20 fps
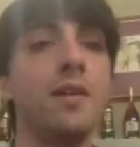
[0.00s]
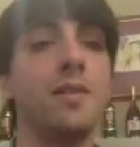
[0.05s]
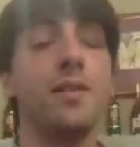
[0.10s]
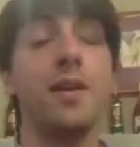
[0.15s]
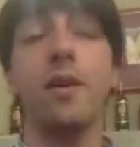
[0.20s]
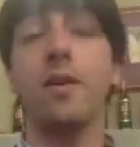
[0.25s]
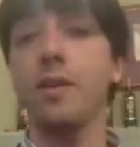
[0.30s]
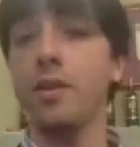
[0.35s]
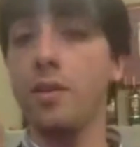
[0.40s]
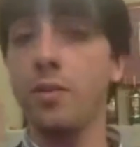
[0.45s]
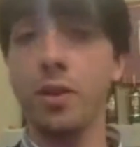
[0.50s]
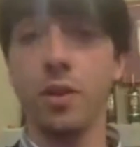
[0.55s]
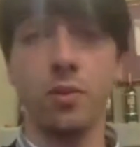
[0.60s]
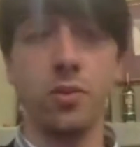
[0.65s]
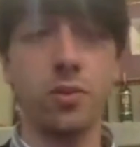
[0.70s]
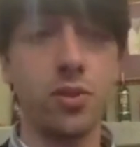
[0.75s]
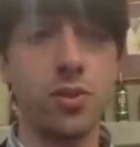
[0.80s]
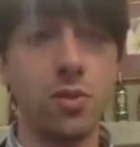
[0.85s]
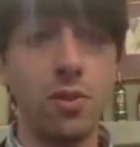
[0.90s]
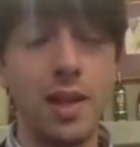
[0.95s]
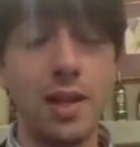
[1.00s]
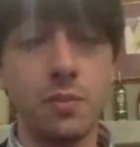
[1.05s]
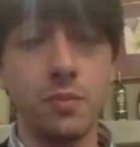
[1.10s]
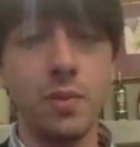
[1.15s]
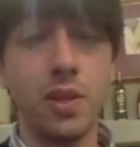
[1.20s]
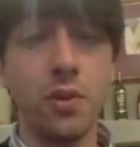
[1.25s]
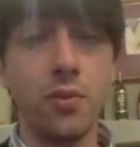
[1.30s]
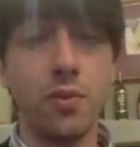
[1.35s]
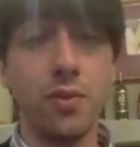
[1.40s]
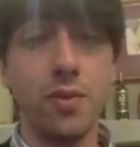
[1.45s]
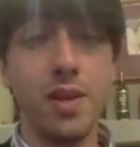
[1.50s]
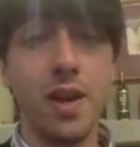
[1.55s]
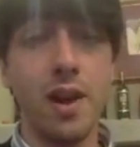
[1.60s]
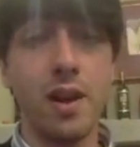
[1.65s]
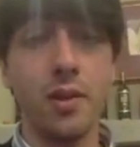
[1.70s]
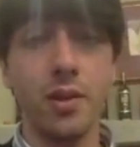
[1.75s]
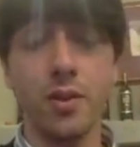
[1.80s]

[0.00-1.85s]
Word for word: there, and you can also let me know there.